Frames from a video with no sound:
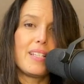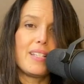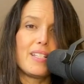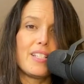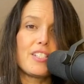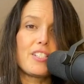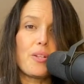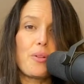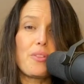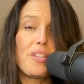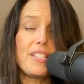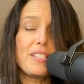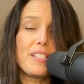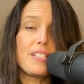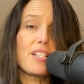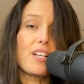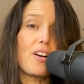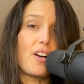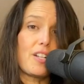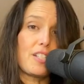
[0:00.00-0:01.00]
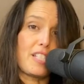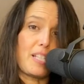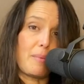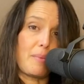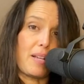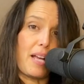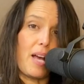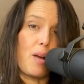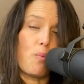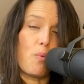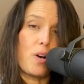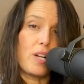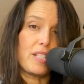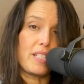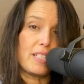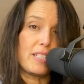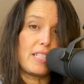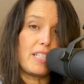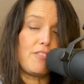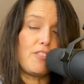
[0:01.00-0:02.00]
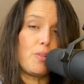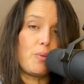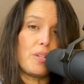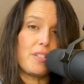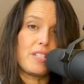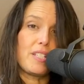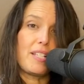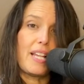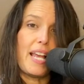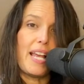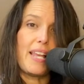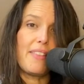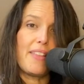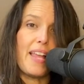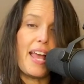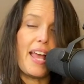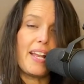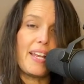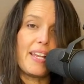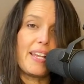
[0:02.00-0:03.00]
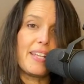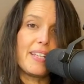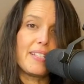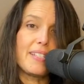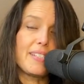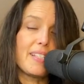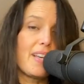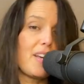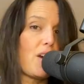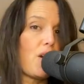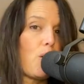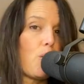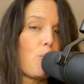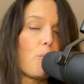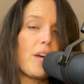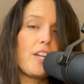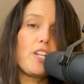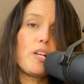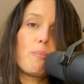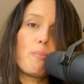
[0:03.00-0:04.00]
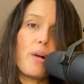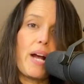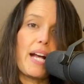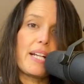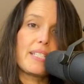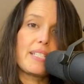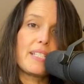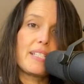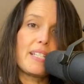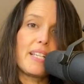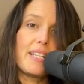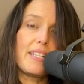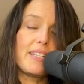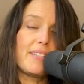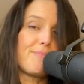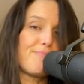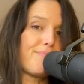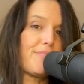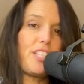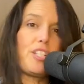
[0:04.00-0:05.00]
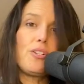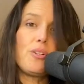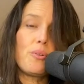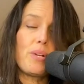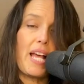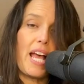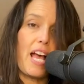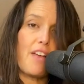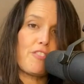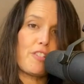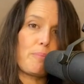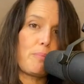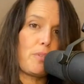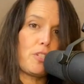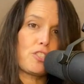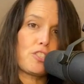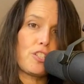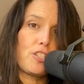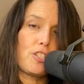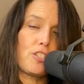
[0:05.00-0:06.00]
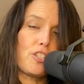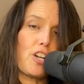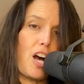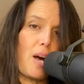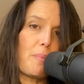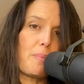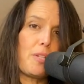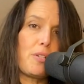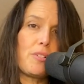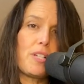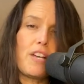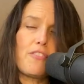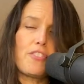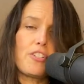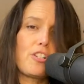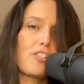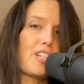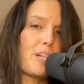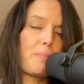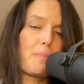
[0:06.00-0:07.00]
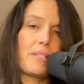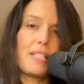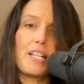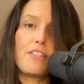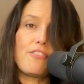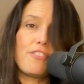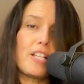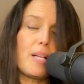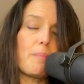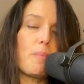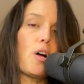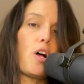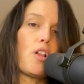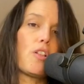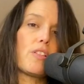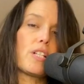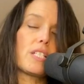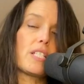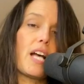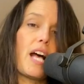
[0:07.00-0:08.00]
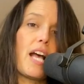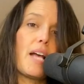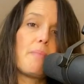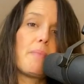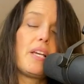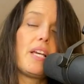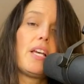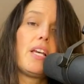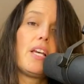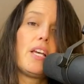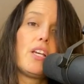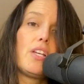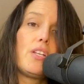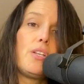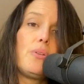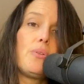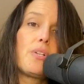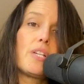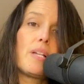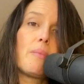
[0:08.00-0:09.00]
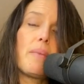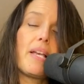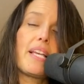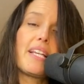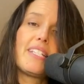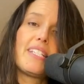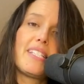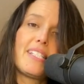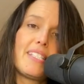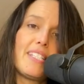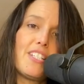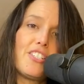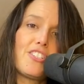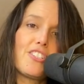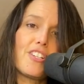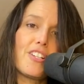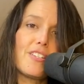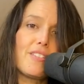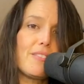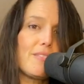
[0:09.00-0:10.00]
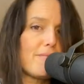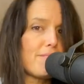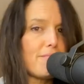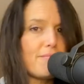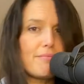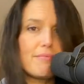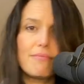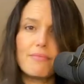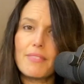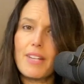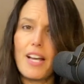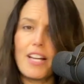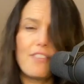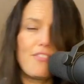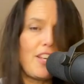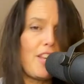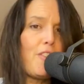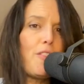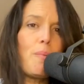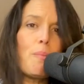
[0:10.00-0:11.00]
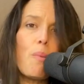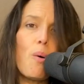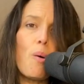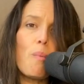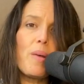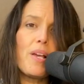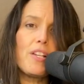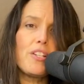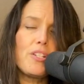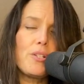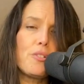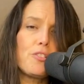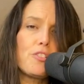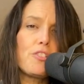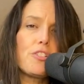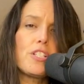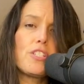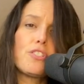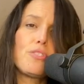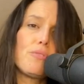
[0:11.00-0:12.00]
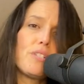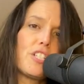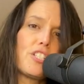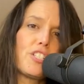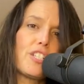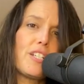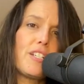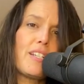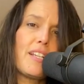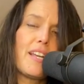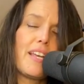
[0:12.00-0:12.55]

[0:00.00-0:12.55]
So this is the concept I want to leave you with today, and that is when you're practicing, you don't have to push to the top. You don't have to grip and then flip all the time. You can make a decision kind of in the moment, use your intuition,